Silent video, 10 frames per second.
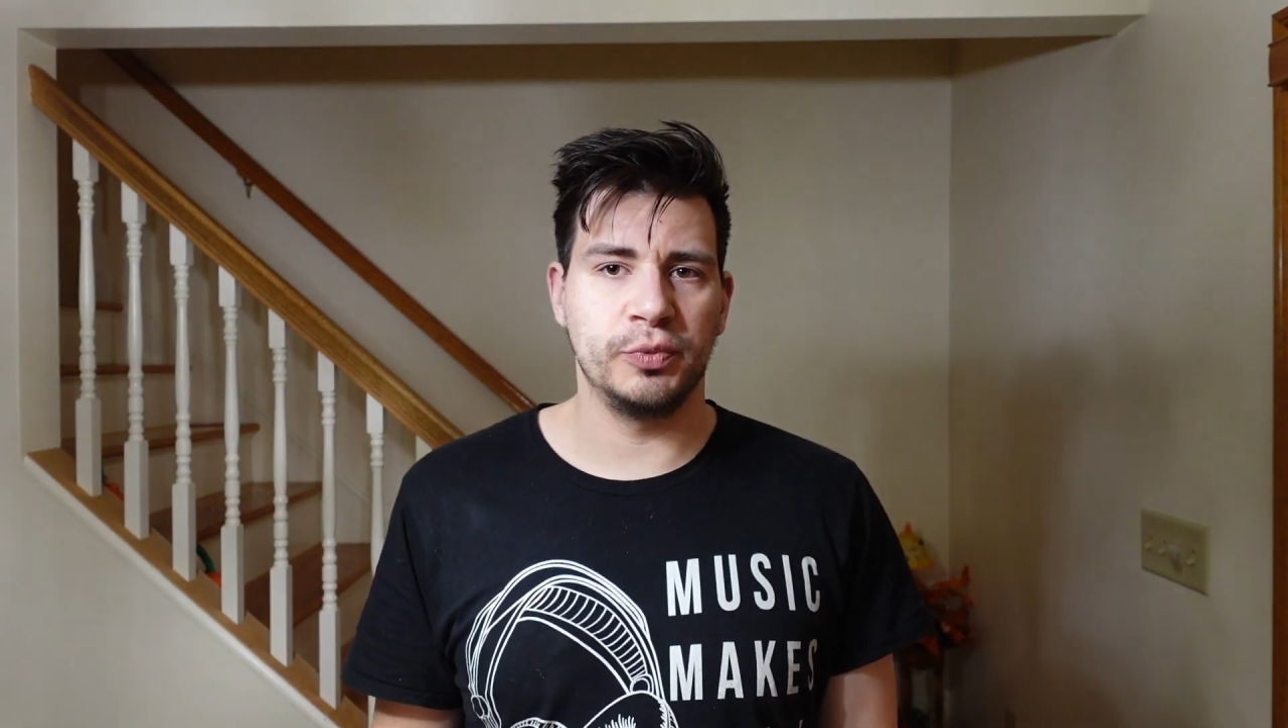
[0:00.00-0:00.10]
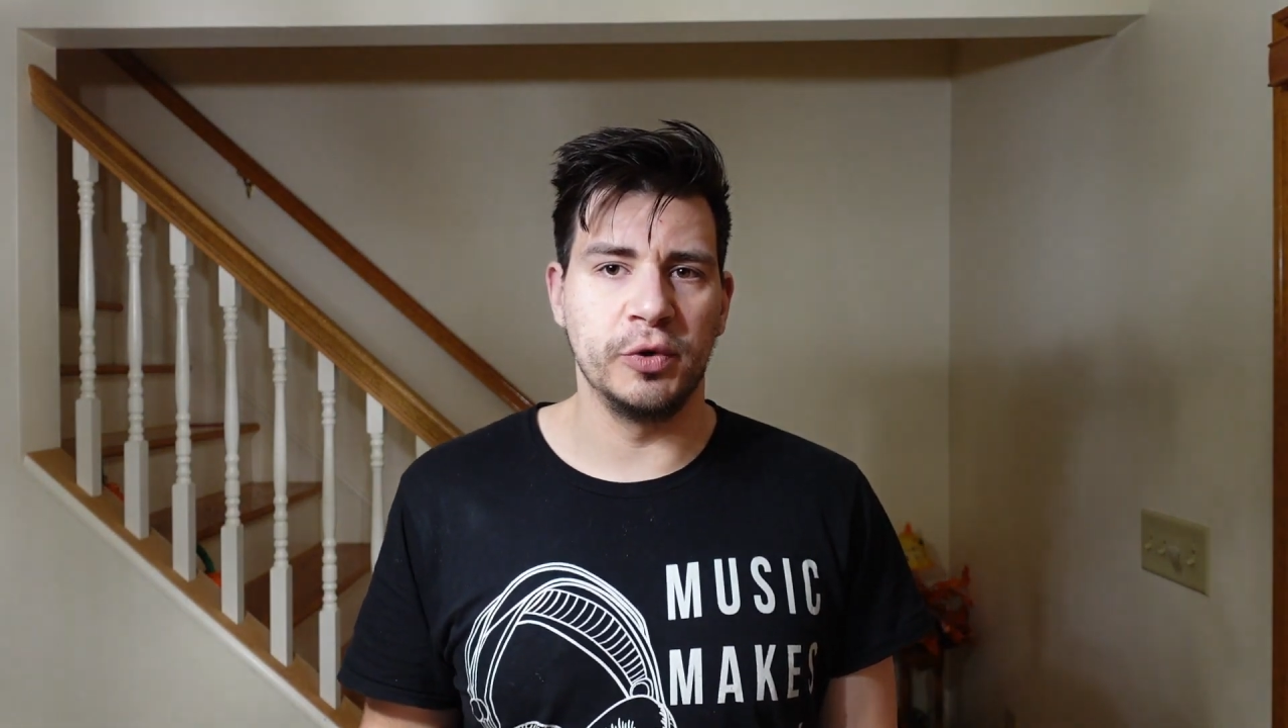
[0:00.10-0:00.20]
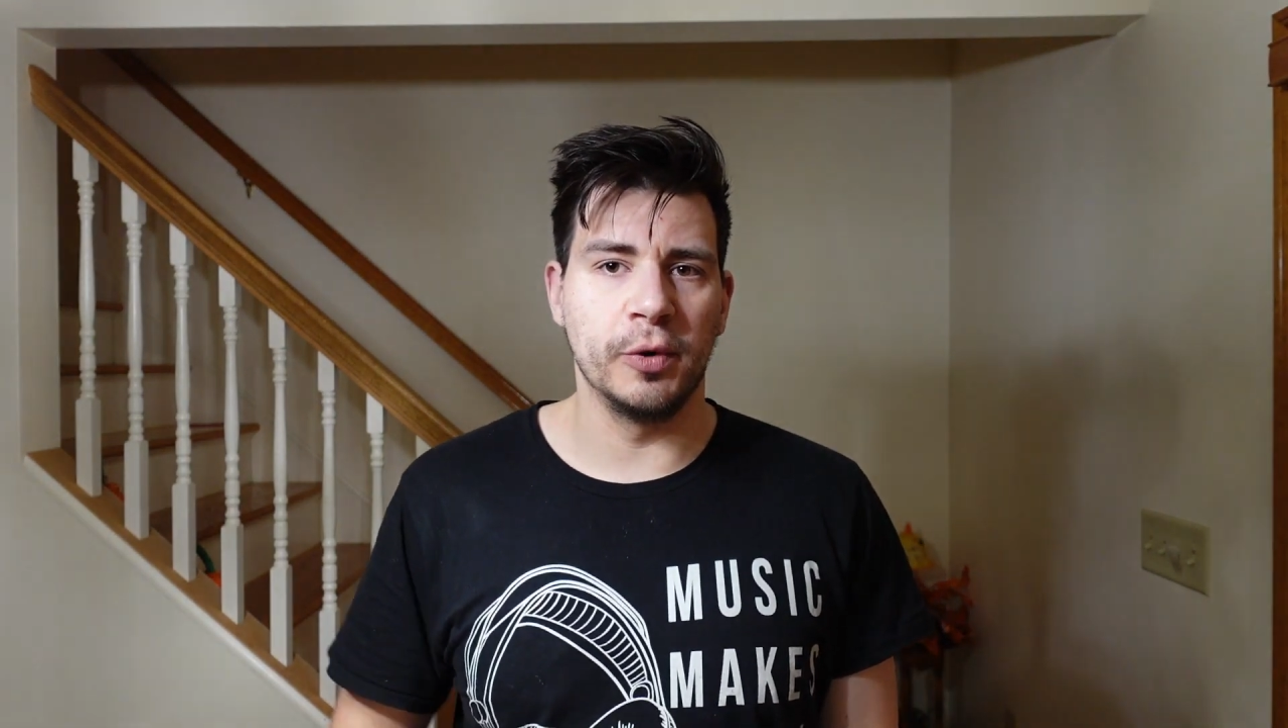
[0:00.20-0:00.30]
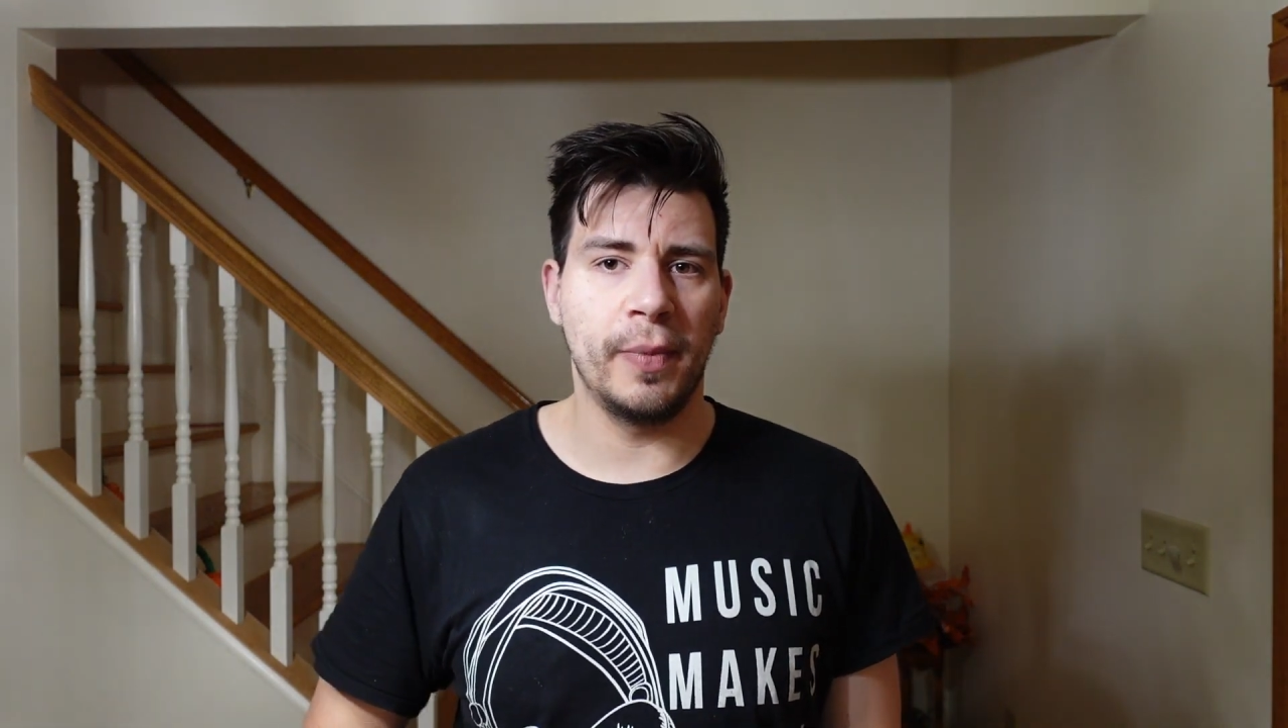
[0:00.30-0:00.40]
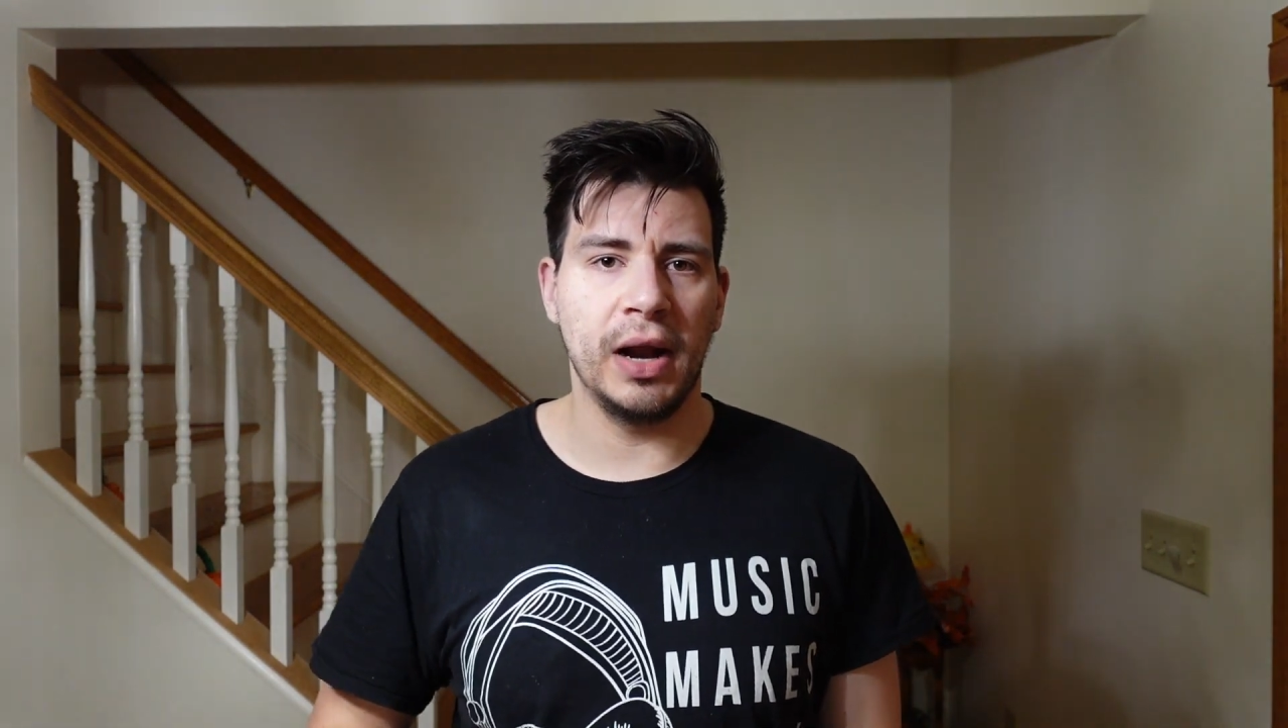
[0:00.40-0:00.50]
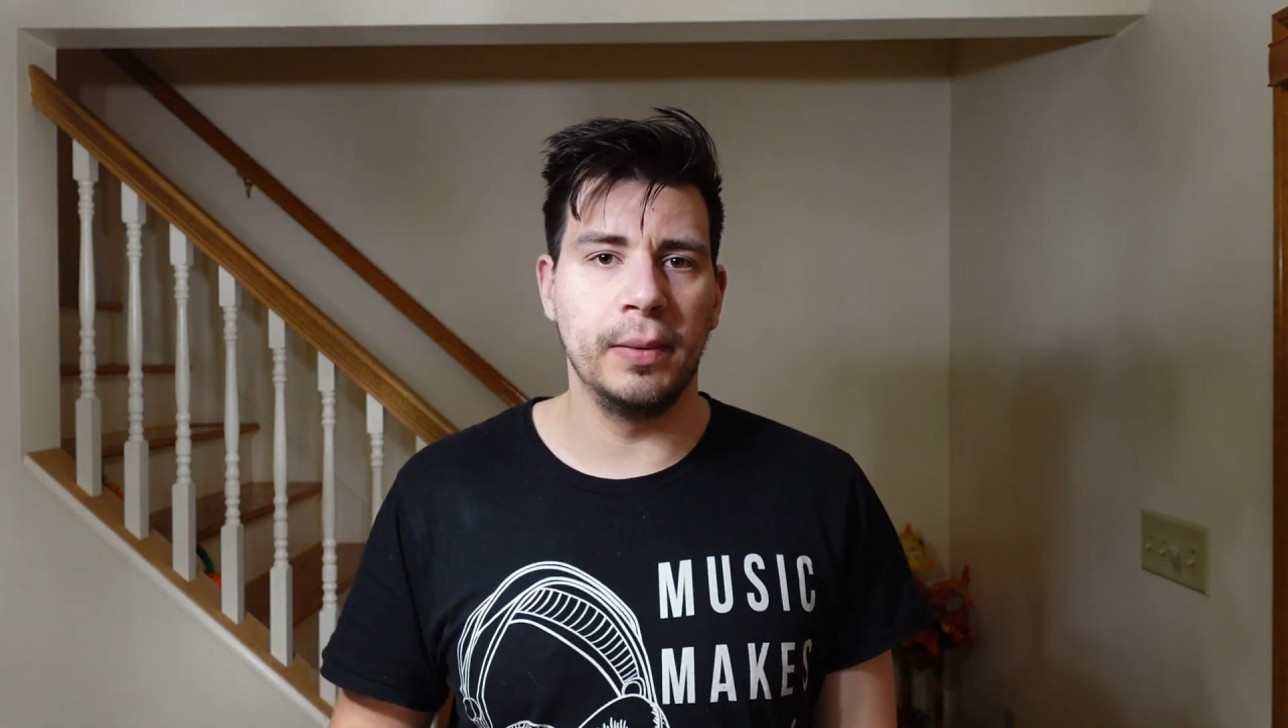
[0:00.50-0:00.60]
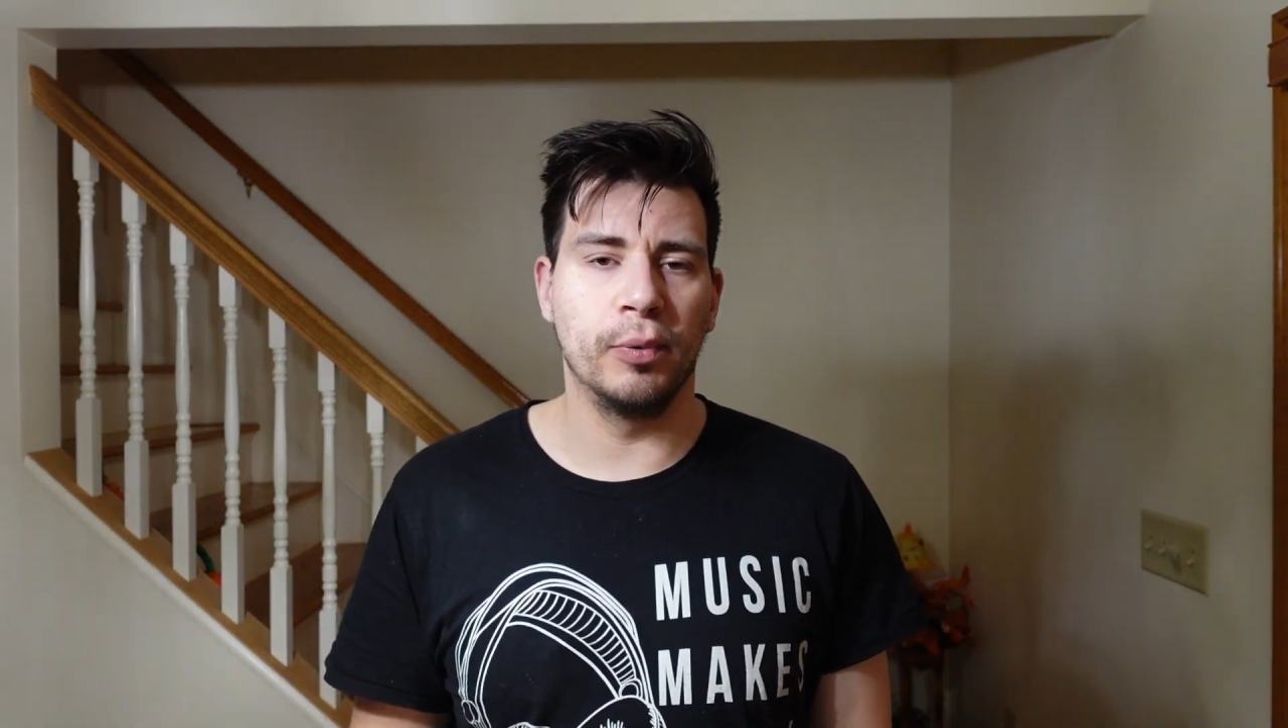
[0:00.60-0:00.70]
when your body